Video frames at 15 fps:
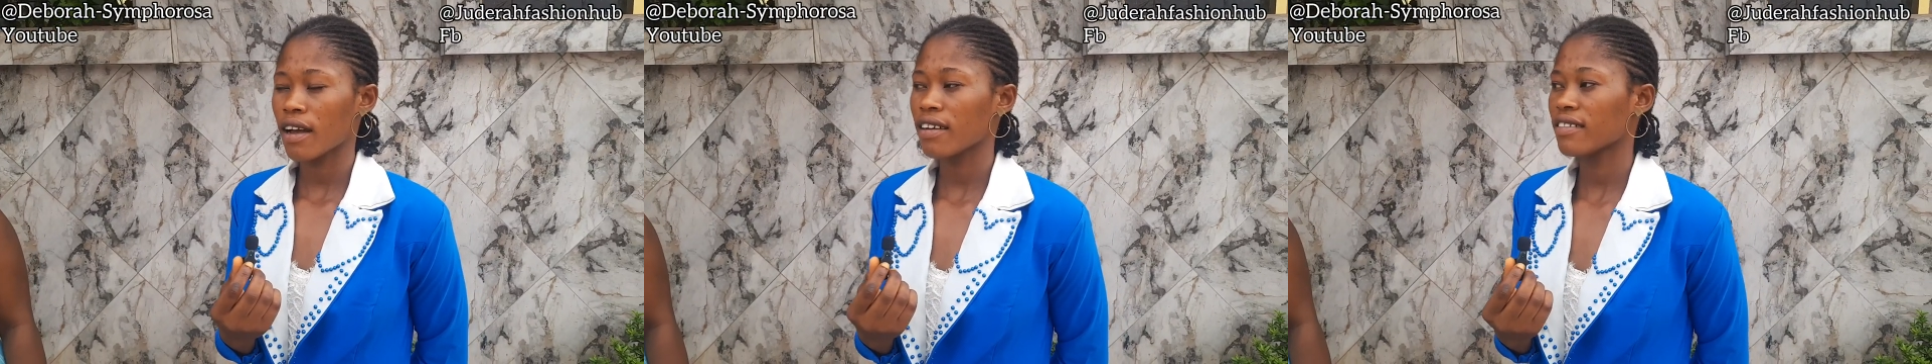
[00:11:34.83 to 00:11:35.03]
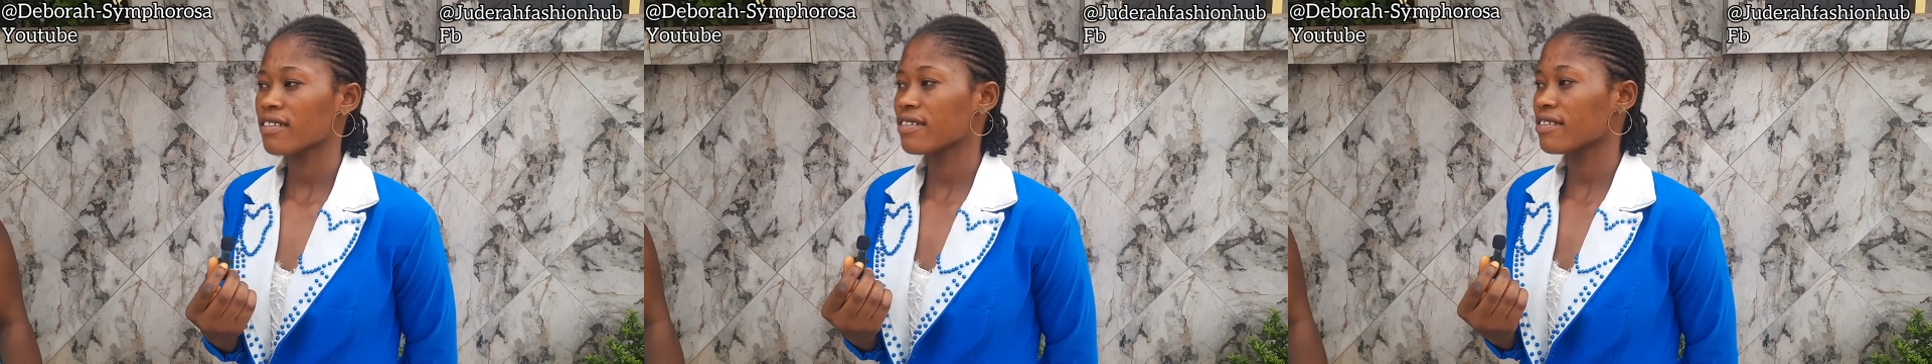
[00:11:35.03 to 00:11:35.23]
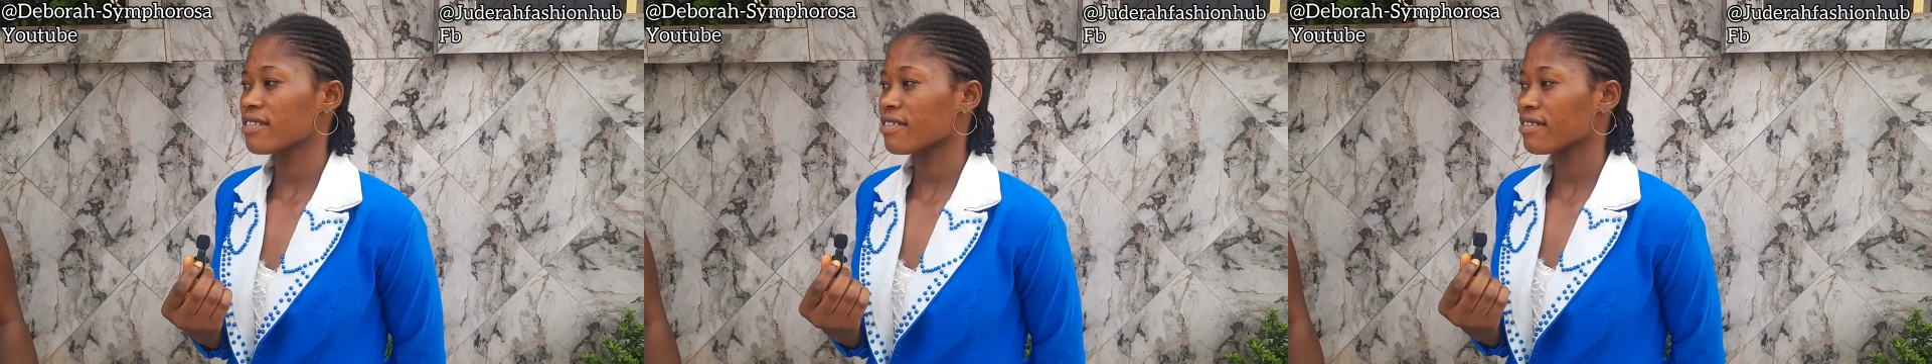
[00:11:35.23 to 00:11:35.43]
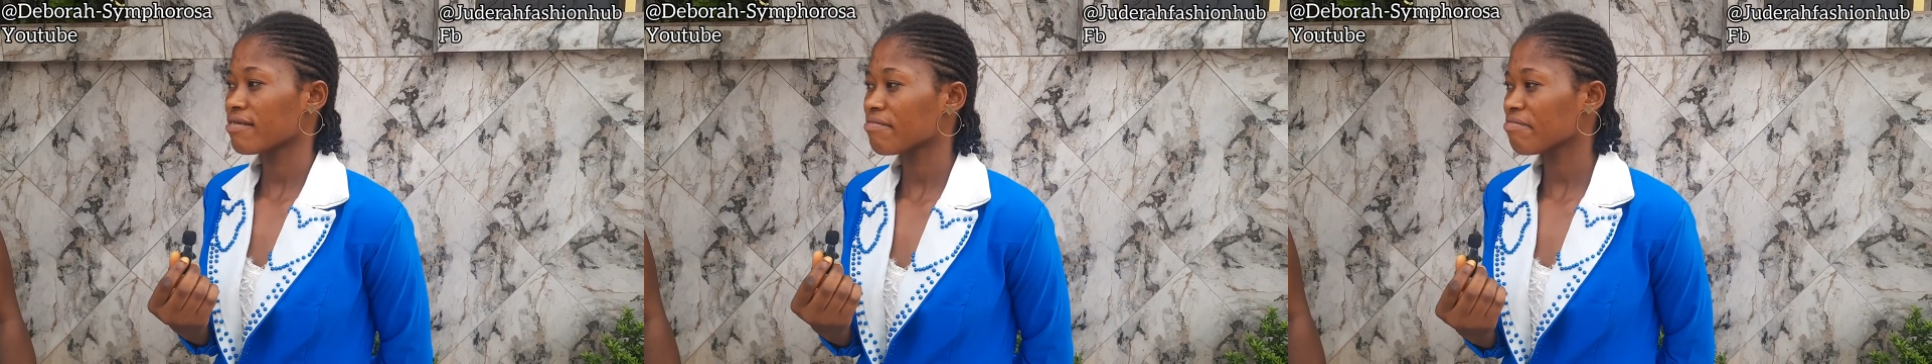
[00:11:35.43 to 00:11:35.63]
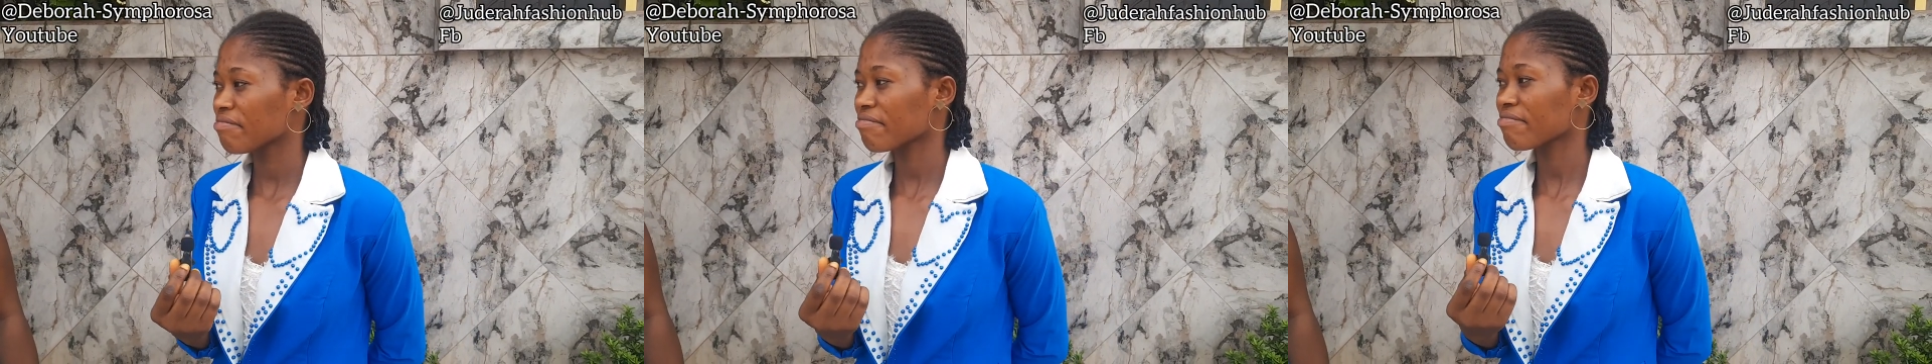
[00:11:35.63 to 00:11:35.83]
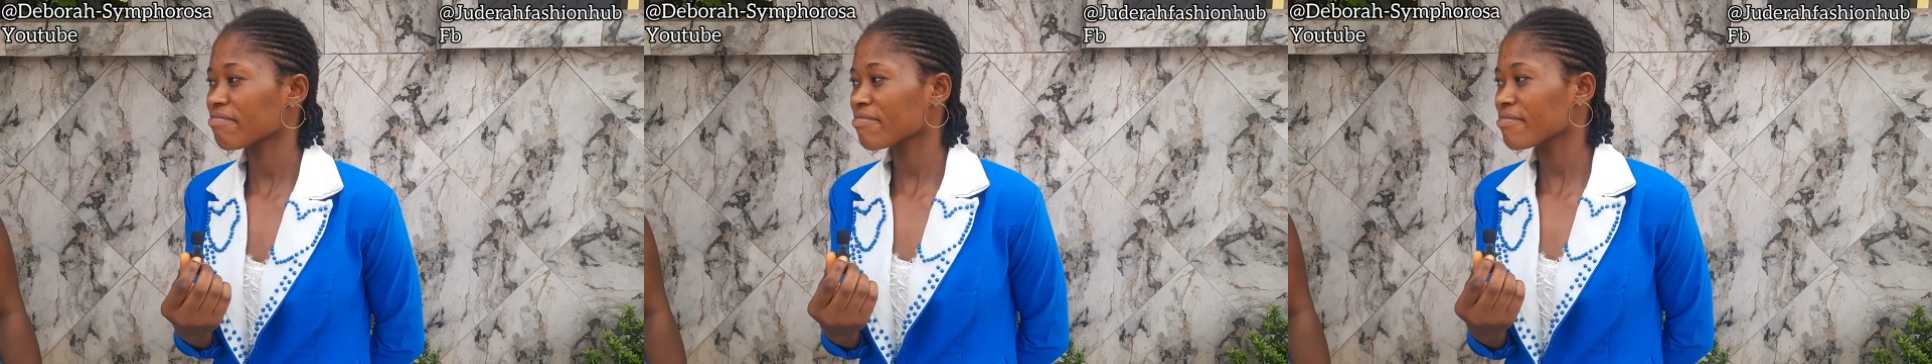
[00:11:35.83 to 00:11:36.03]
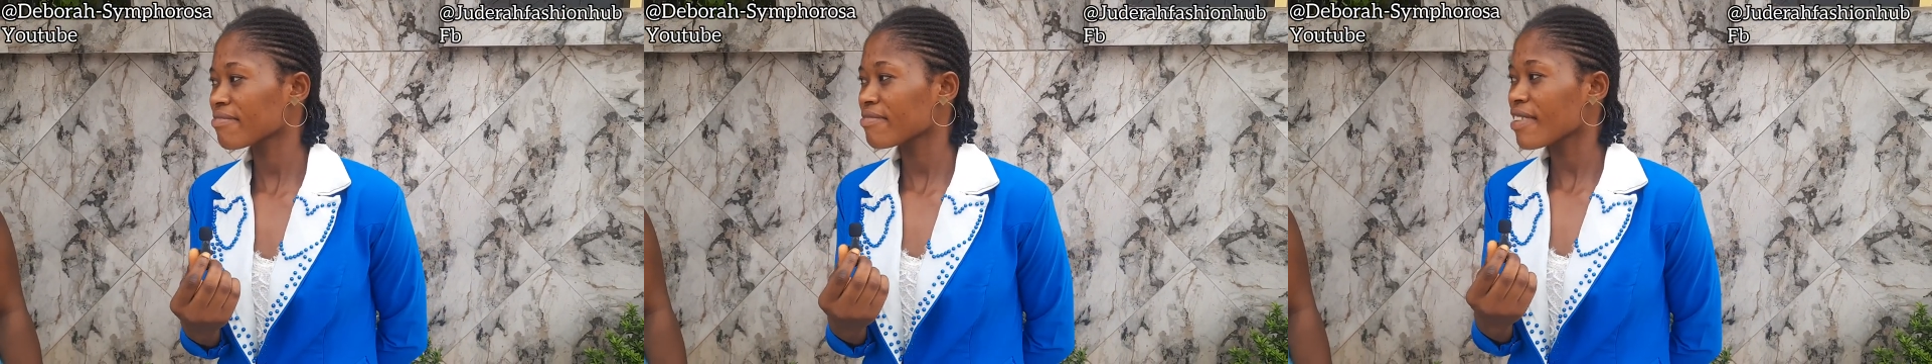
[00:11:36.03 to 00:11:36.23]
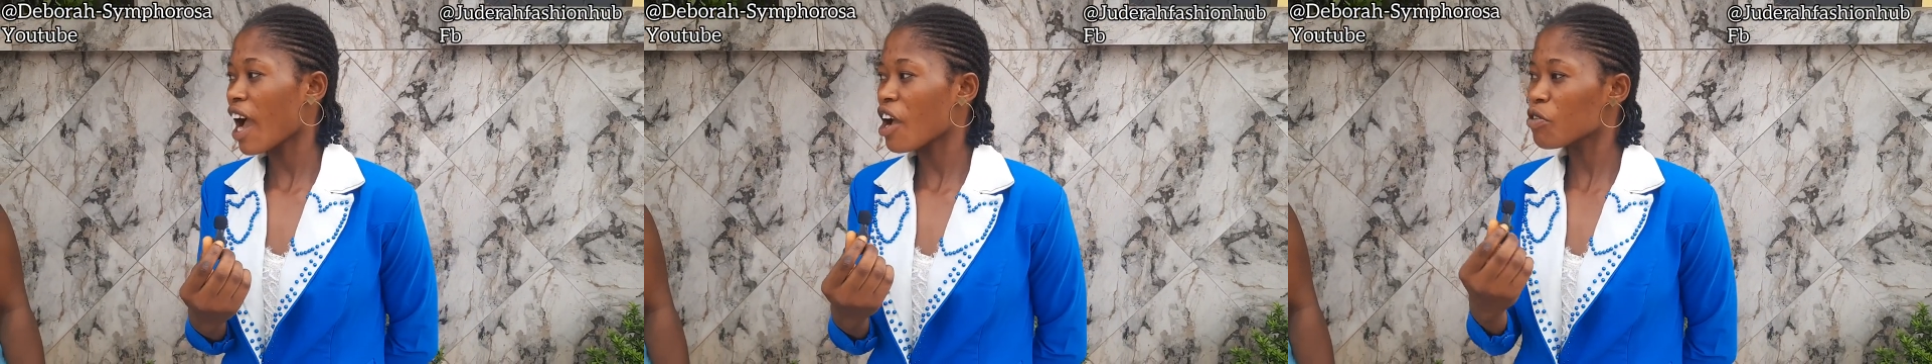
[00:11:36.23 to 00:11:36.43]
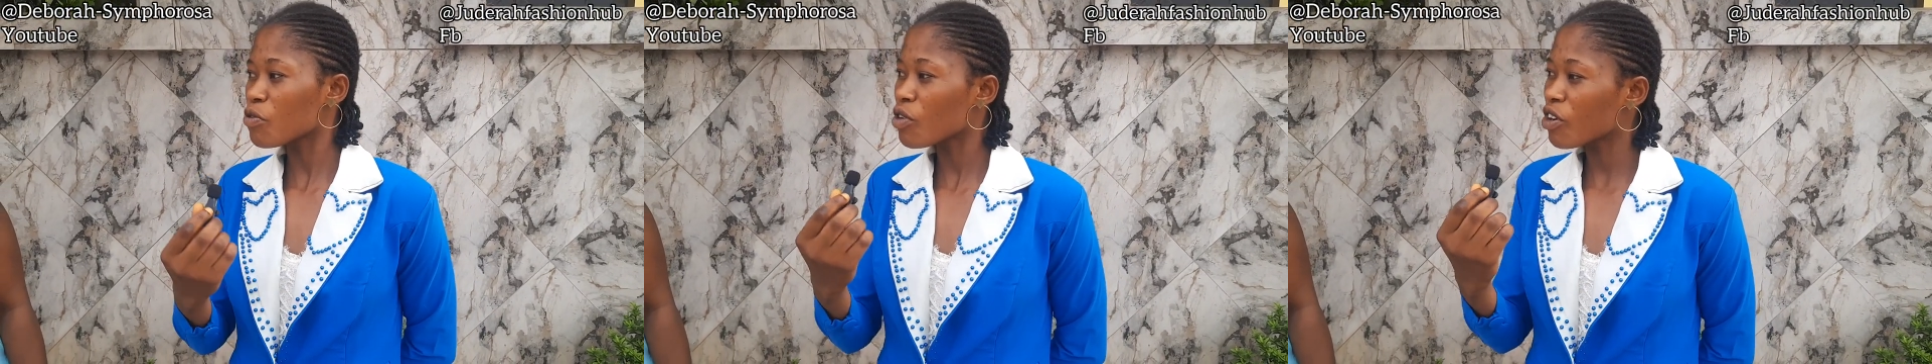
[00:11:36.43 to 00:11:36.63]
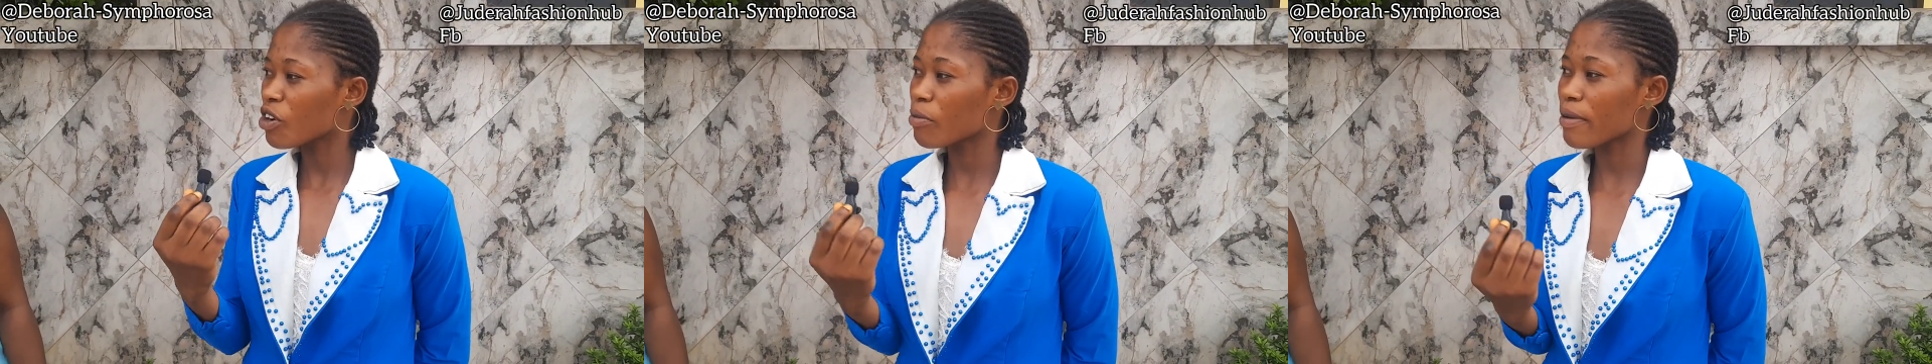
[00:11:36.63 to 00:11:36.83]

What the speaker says: I woke